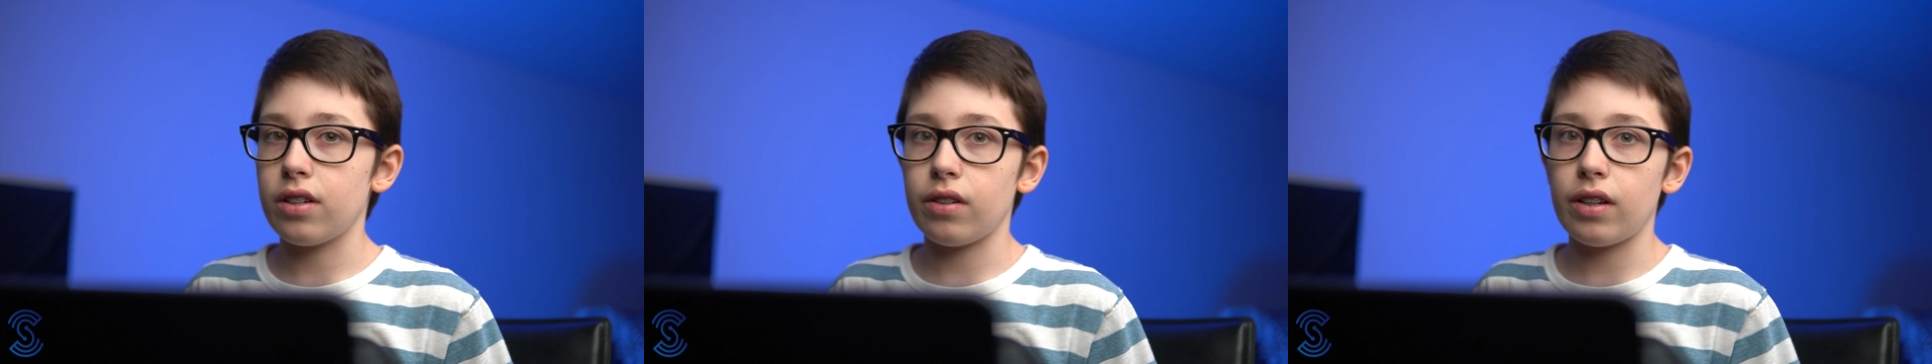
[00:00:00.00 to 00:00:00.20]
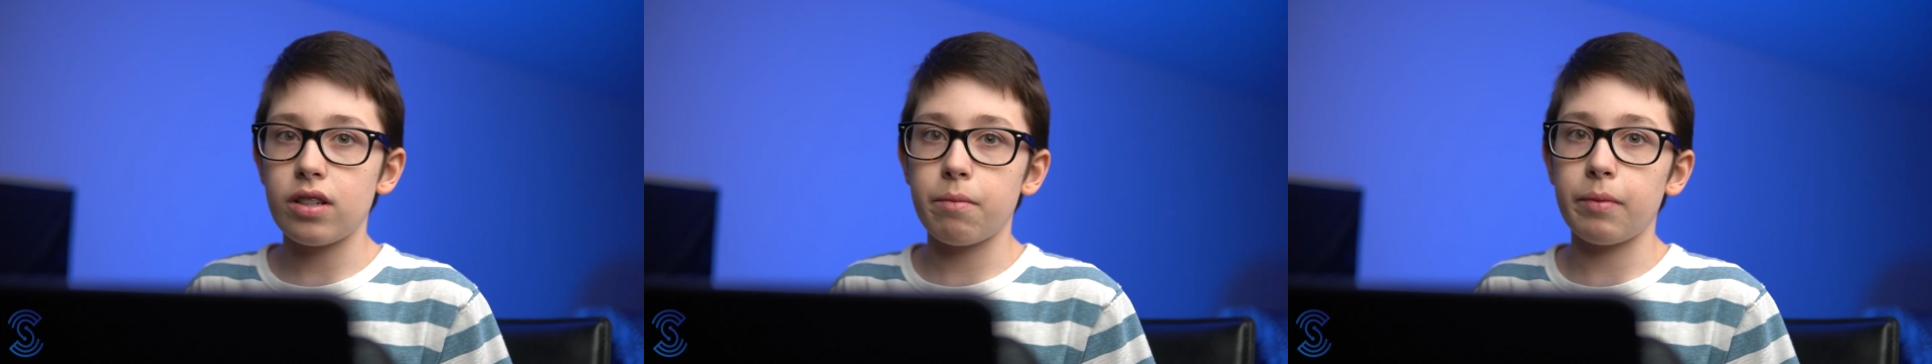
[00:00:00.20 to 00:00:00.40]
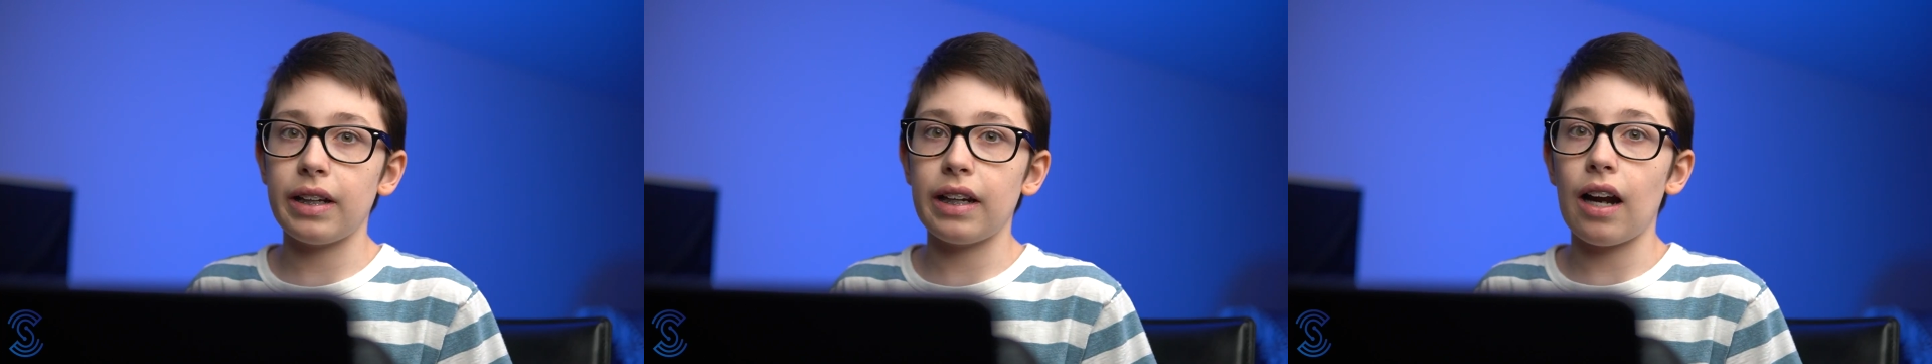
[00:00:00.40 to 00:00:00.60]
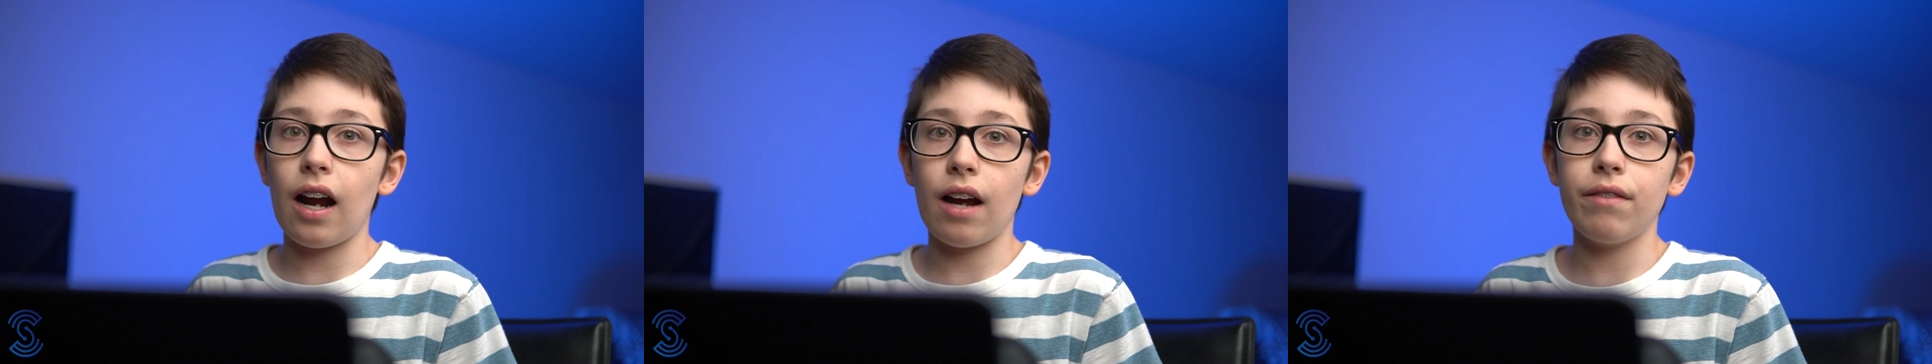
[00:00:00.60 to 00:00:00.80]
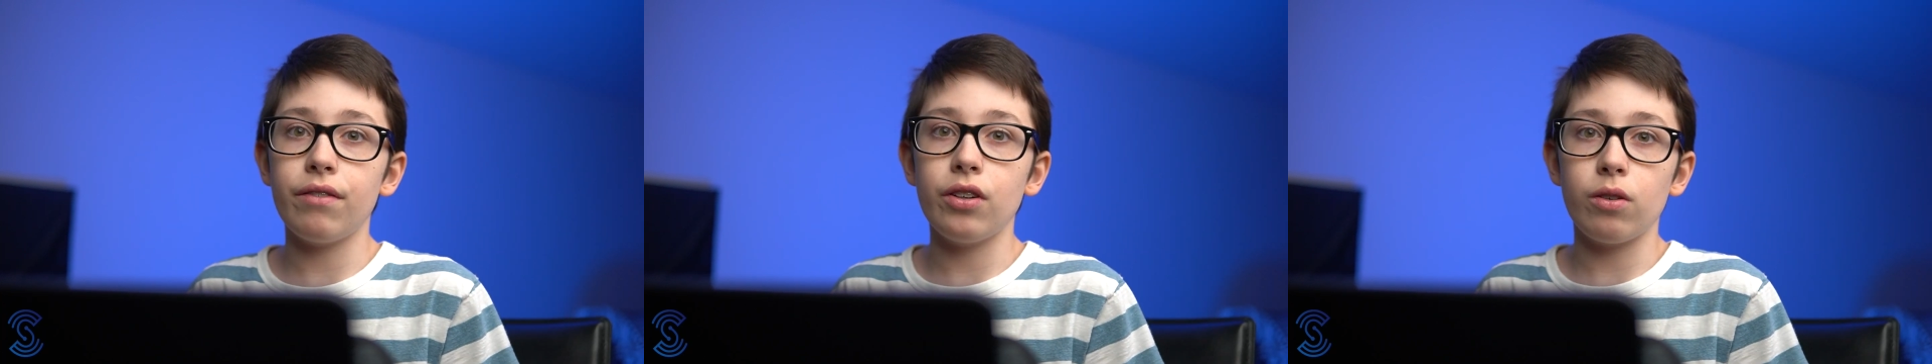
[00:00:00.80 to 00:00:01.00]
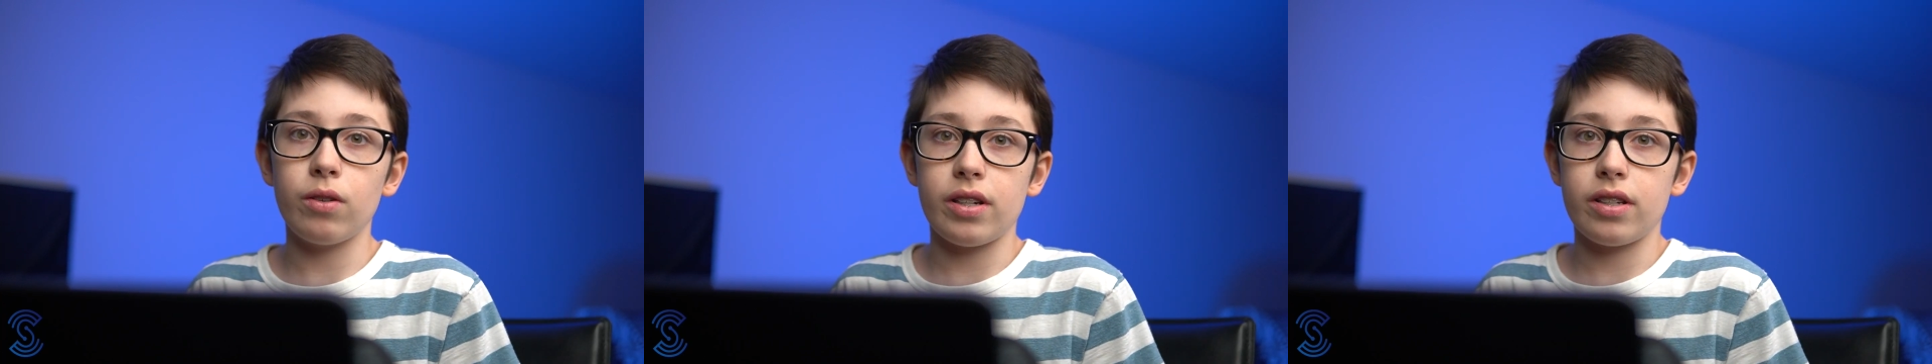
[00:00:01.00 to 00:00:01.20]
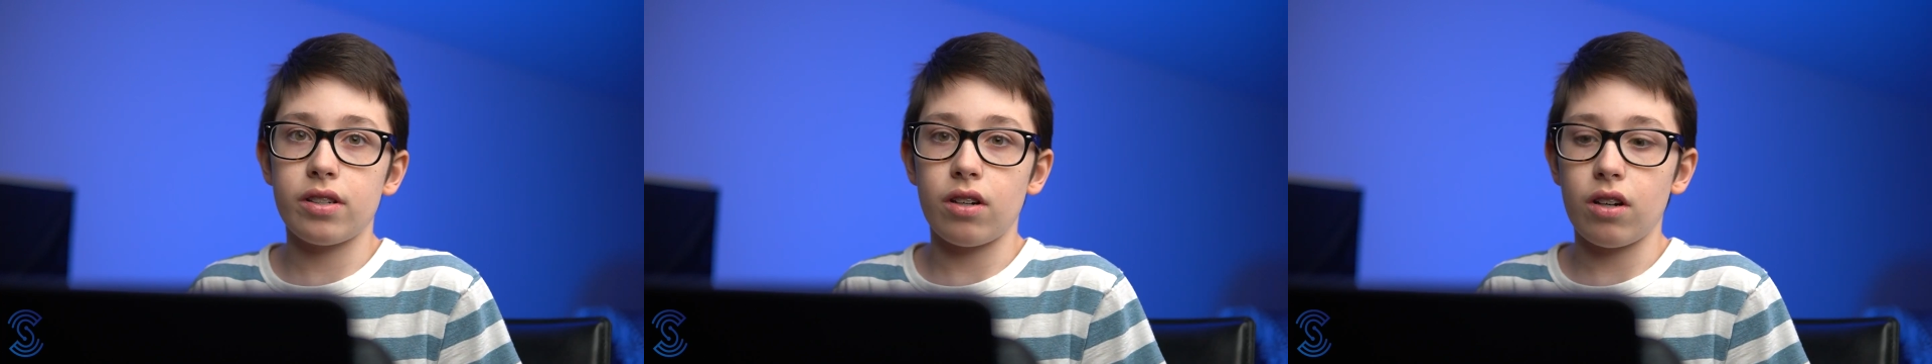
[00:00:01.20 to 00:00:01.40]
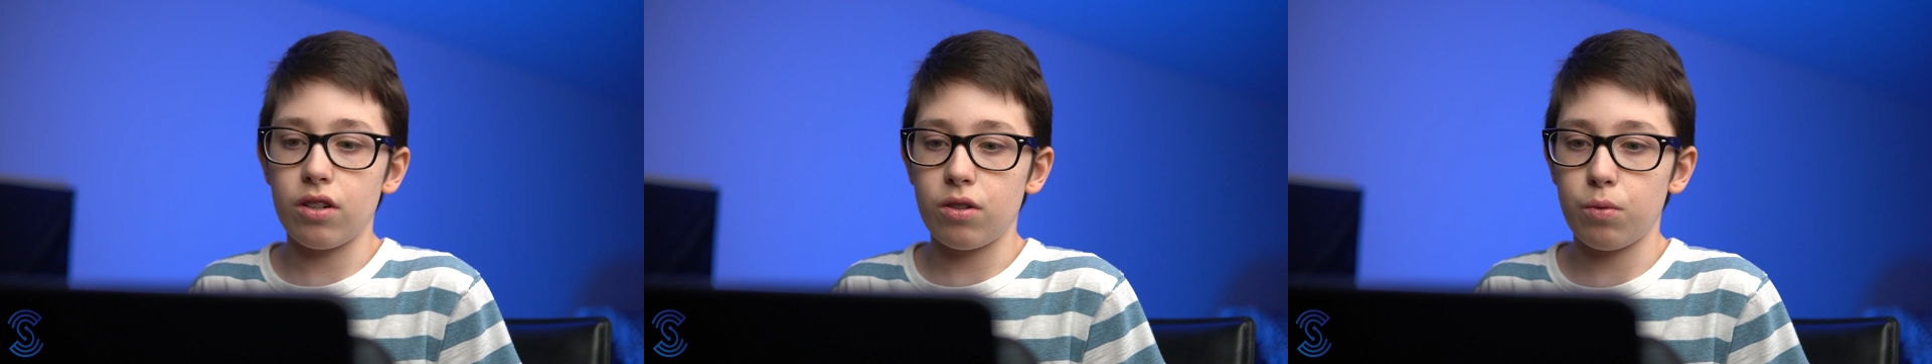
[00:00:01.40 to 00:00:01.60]
So that's something that I've noticed
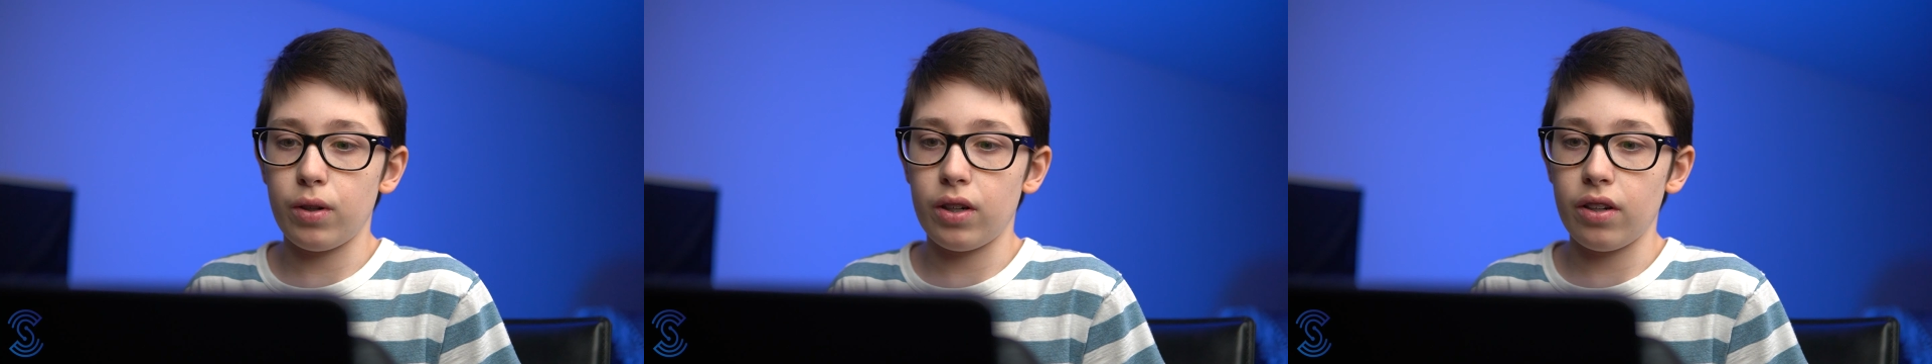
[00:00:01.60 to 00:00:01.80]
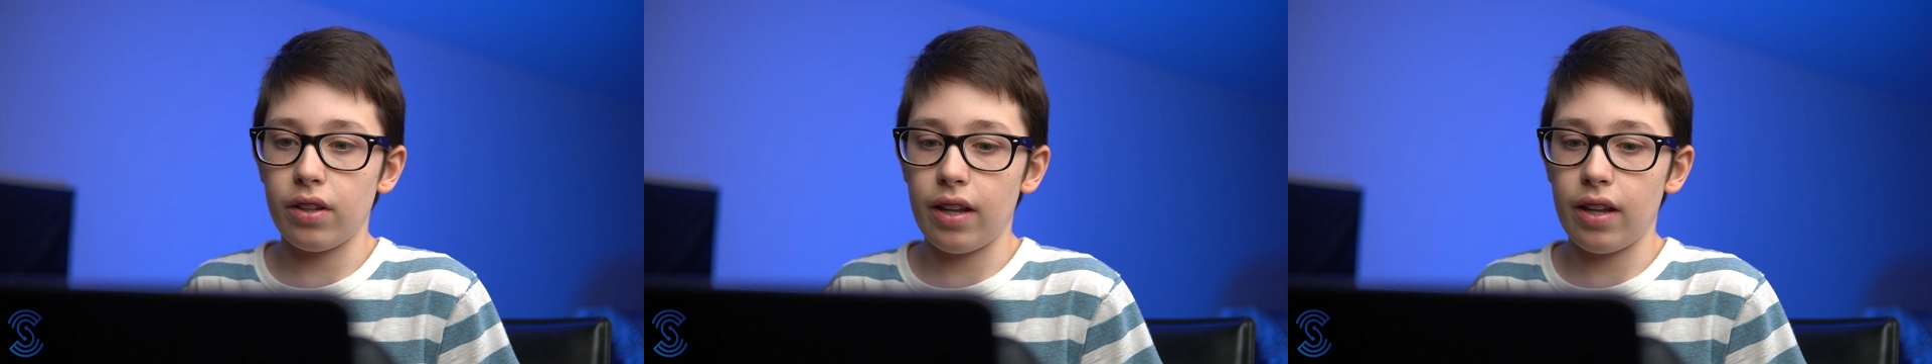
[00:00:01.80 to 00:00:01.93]
on Twitter,